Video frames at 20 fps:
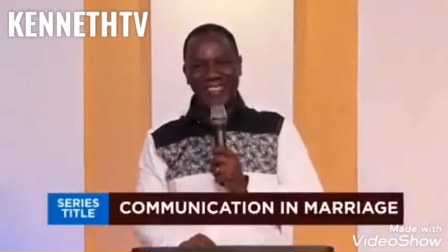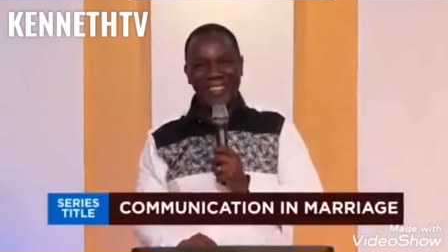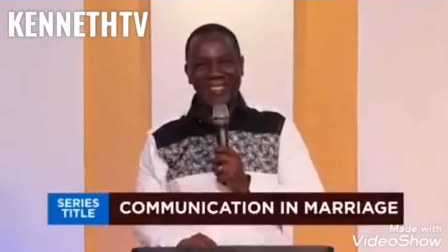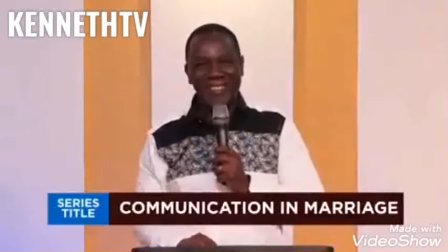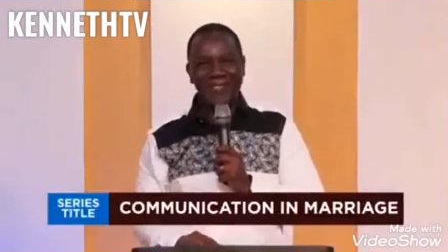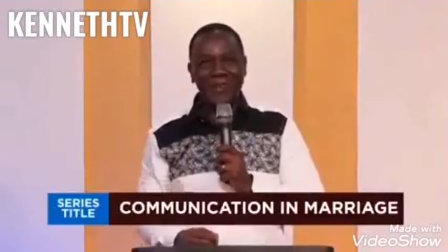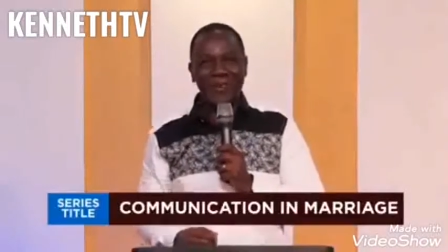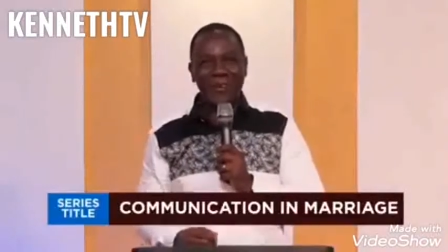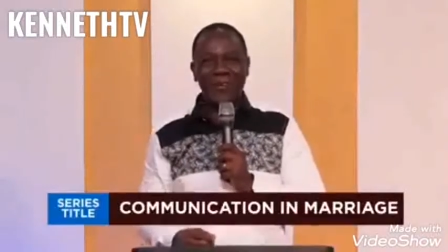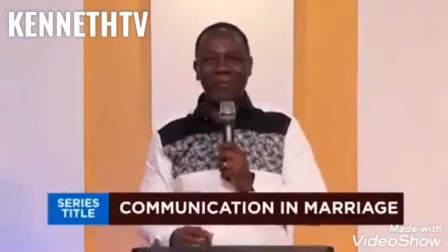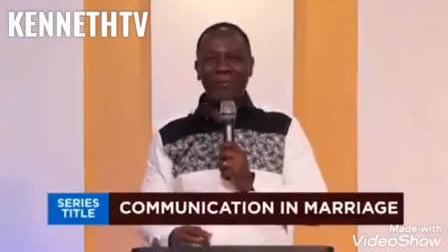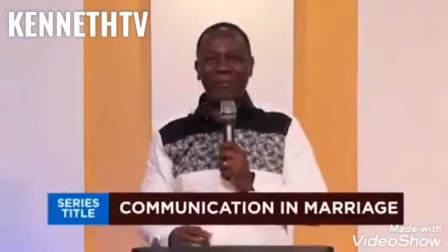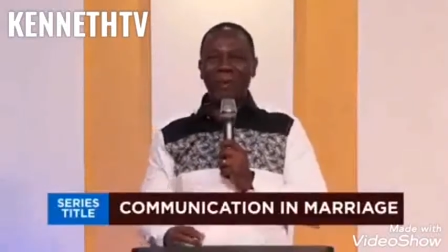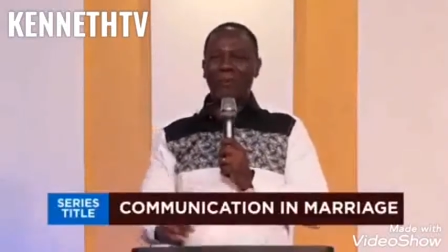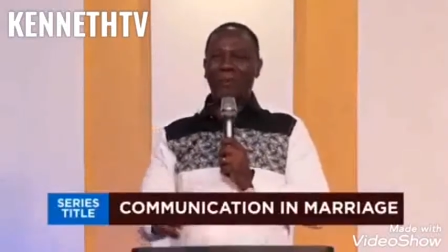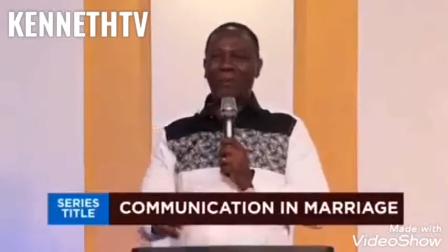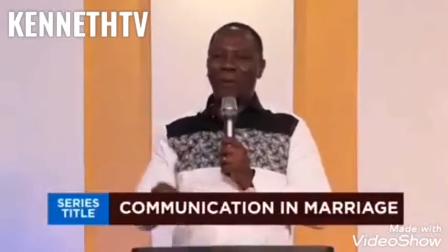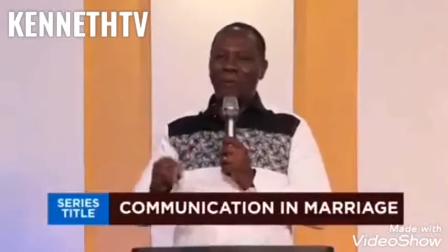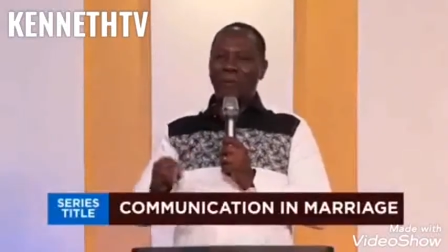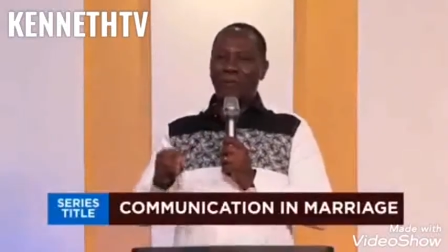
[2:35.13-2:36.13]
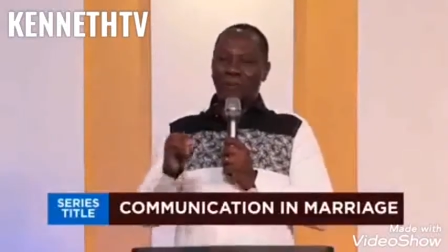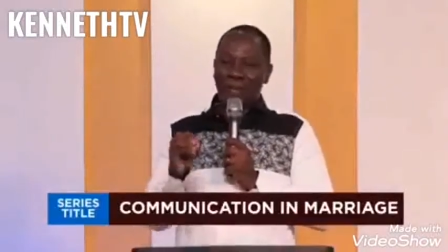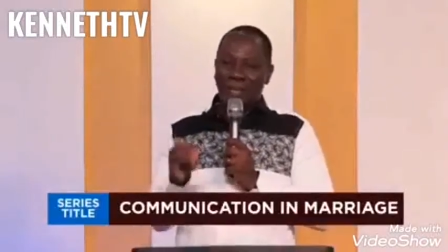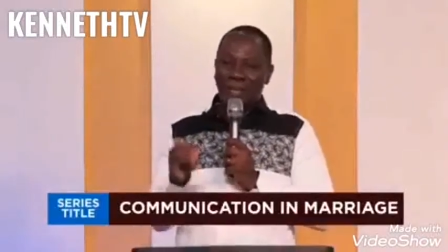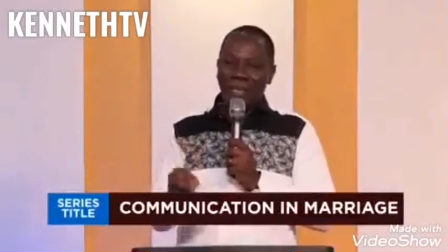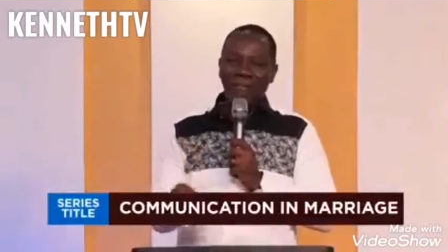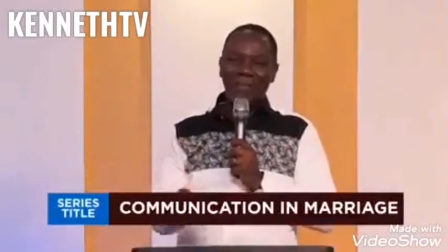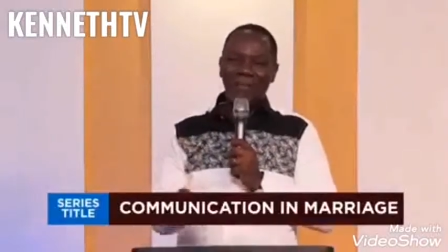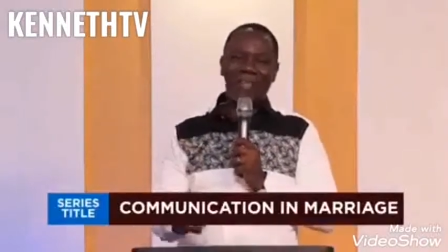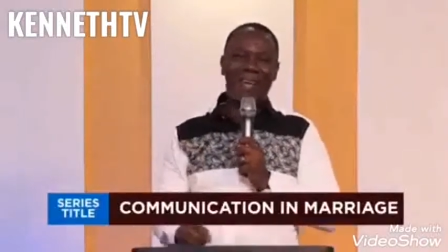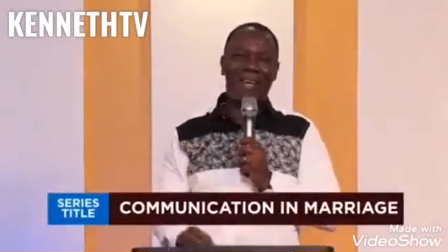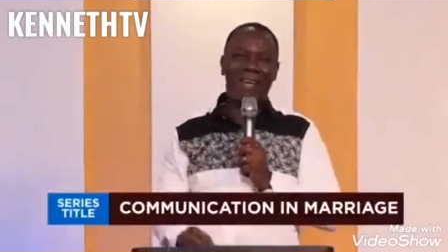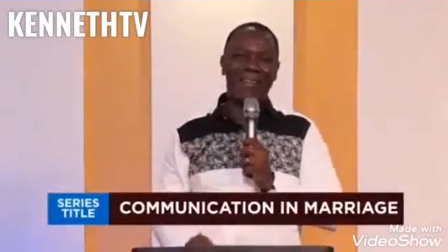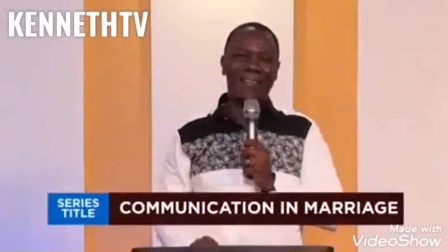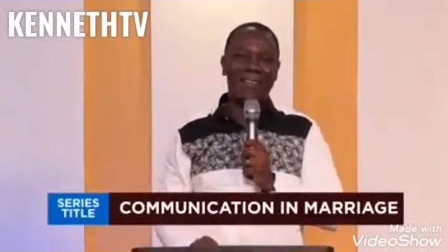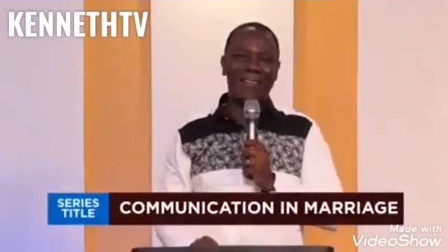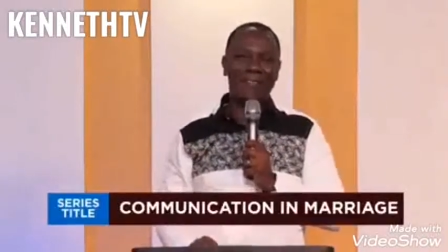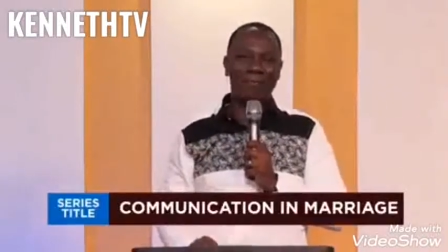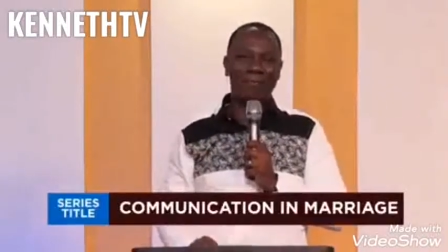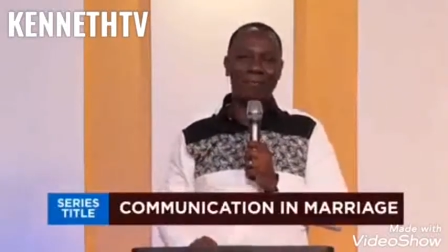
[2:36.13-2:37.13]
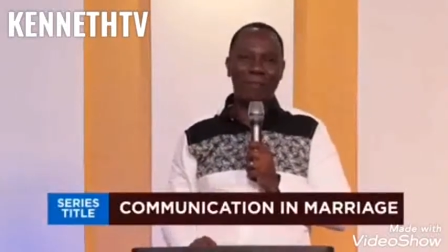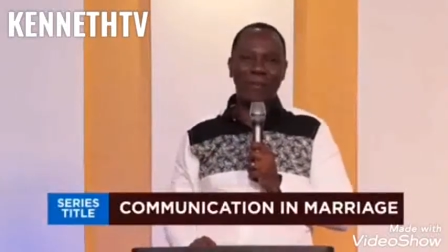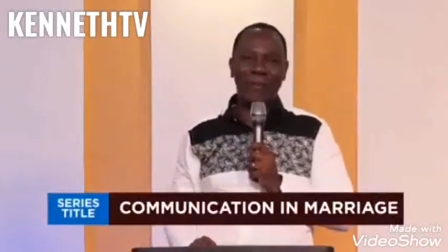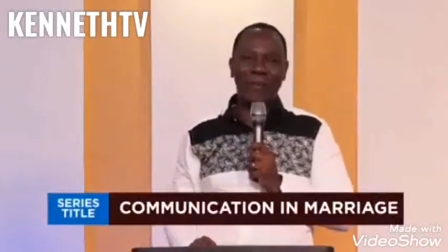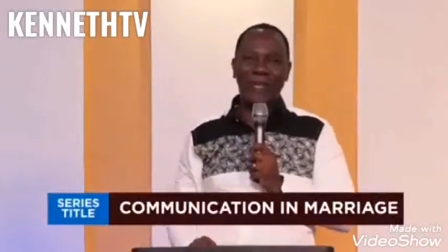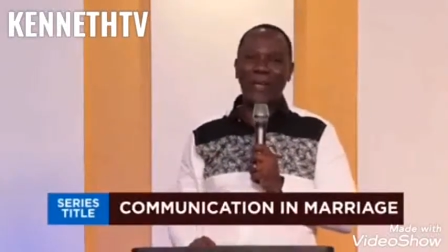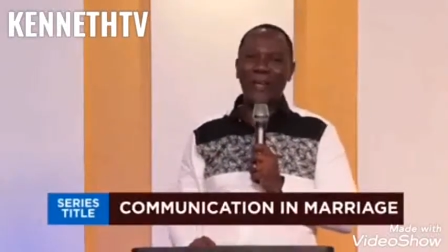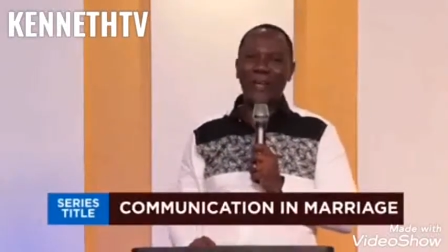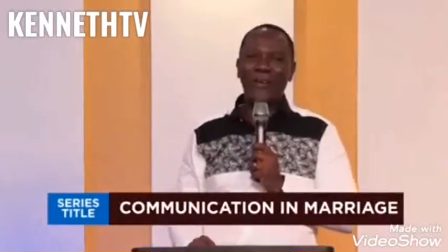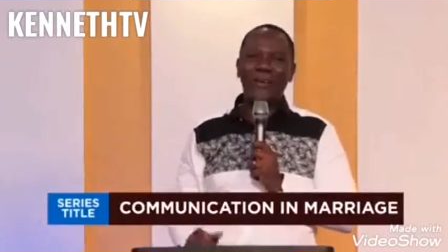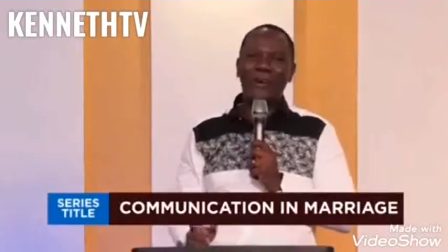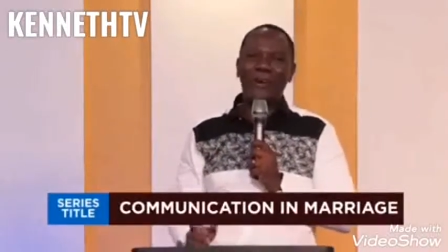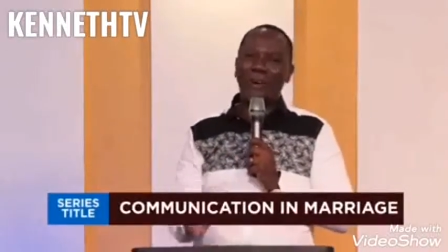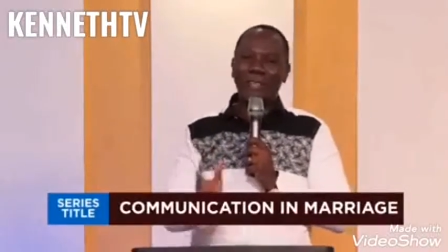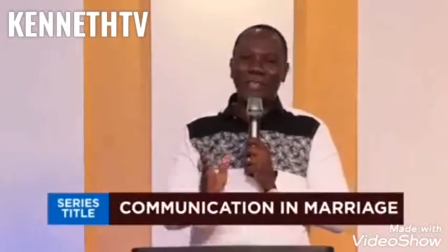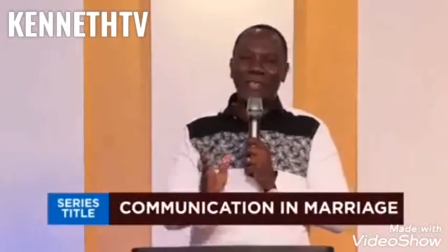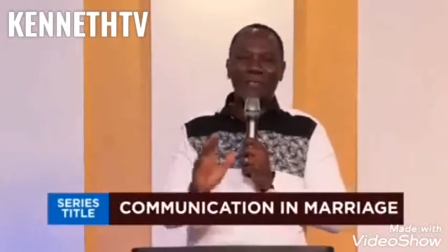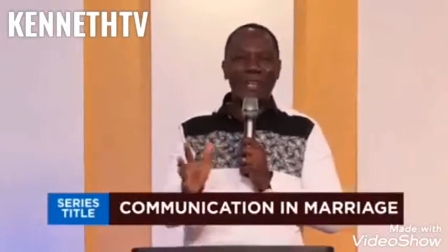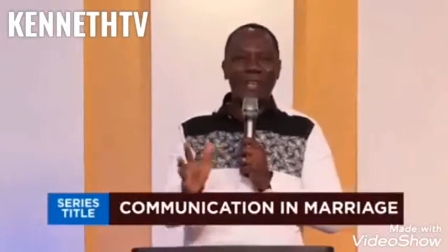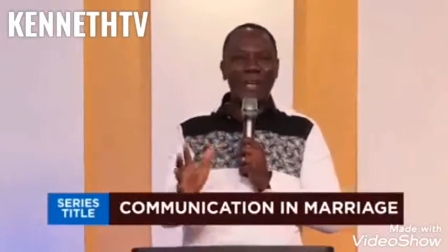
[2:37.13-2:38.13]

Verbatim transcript: So people believe that God is not a